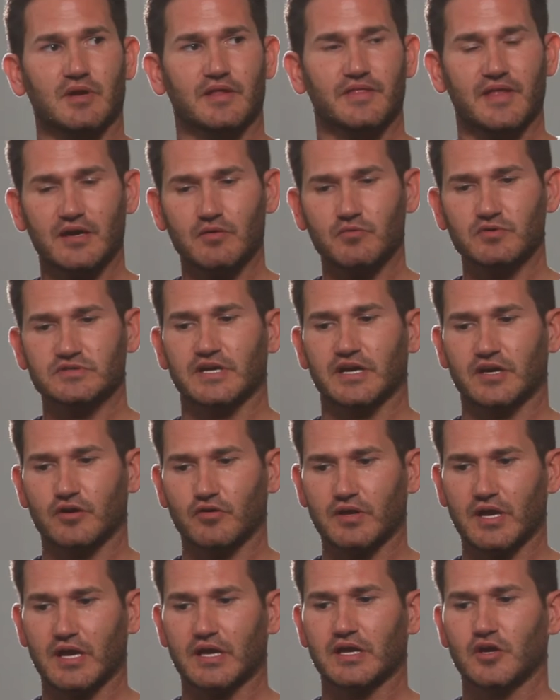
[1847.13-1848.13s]
And then it was like,
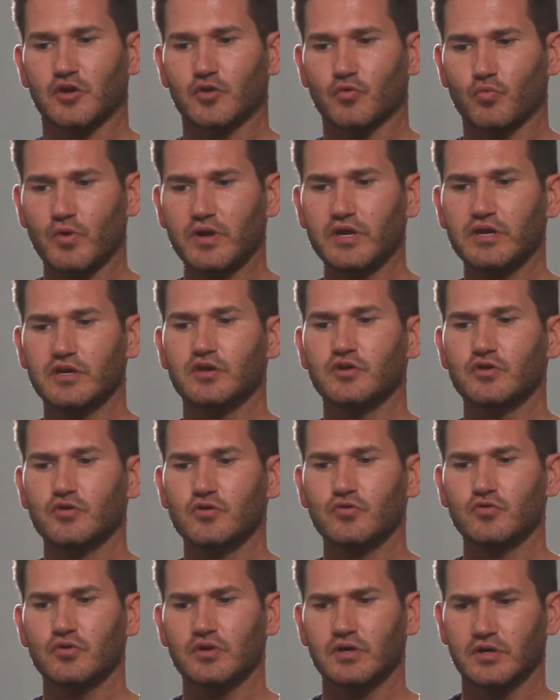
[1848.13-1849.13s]
okay, we
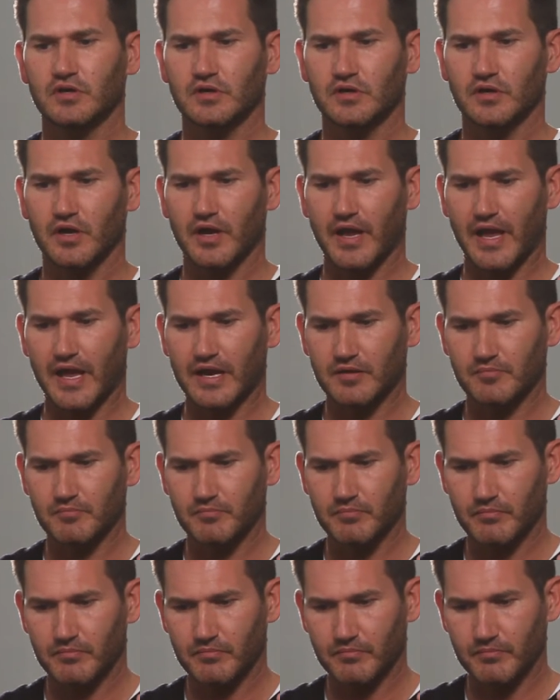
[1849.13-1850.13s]
knew at
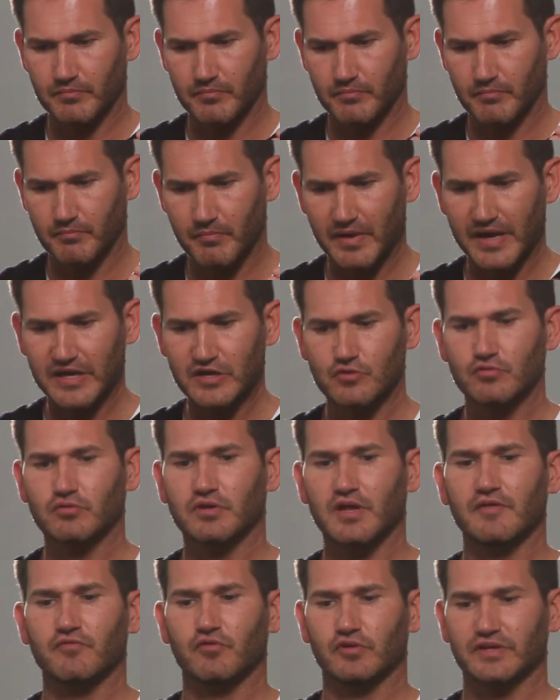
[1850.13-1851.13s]
a minute
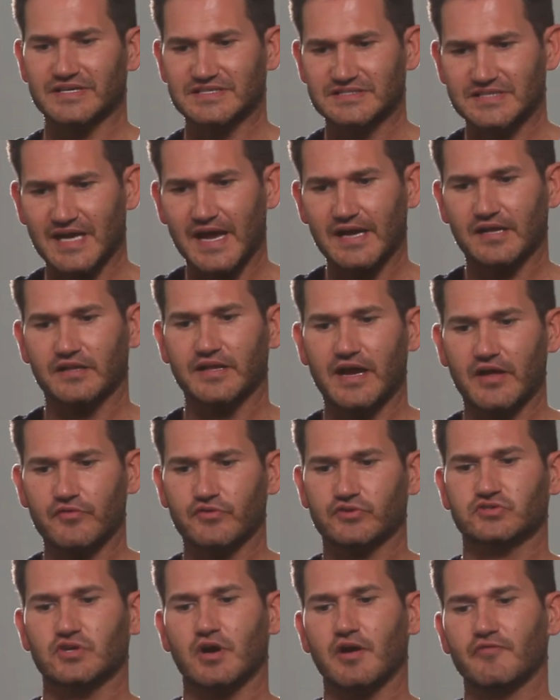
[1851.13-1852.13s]
level exactly how
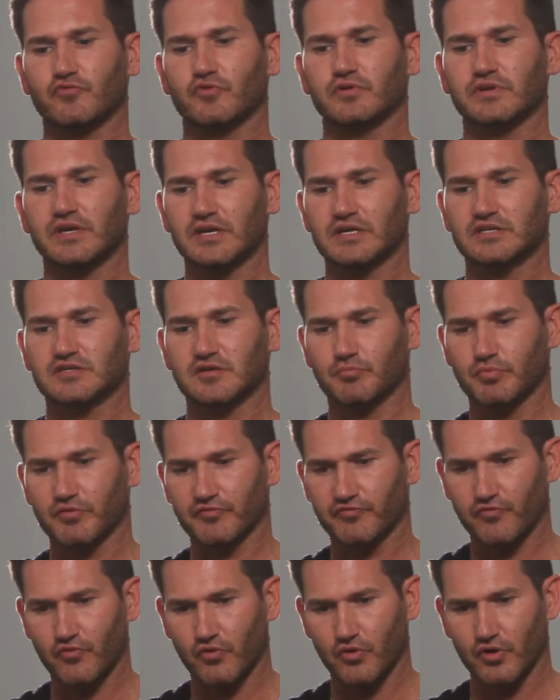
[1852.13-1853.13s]
the software needed to
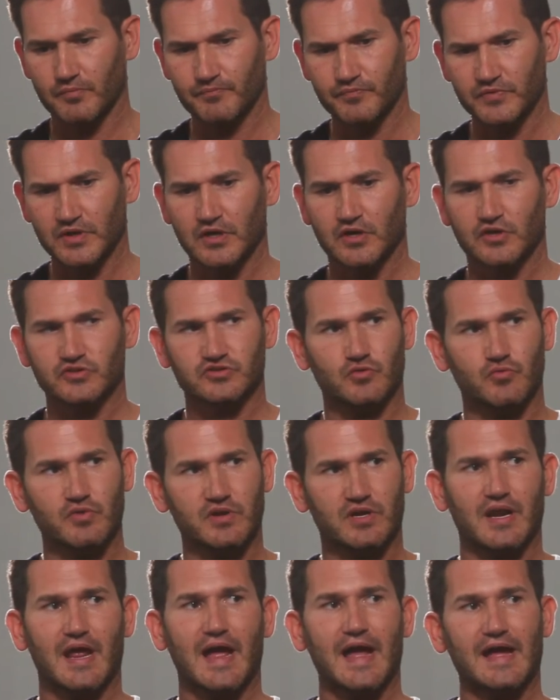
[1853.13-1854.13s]
perform, so we
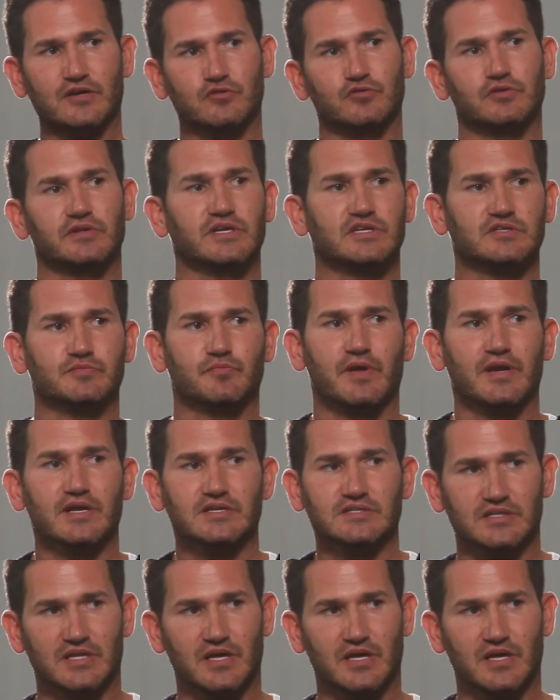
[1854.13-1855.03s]
could accurately explain it to